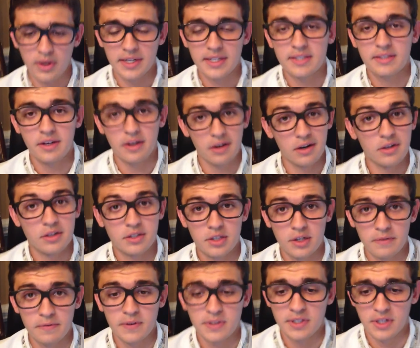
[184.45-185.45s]
exterior
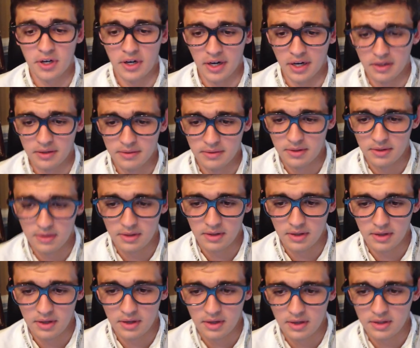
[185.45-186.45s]
surface area.
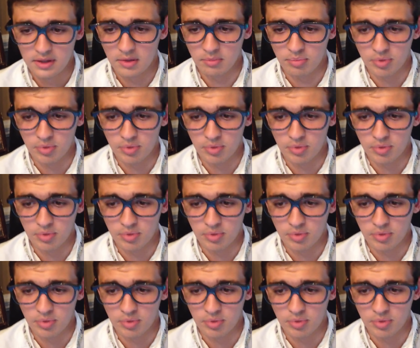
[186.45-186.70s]
The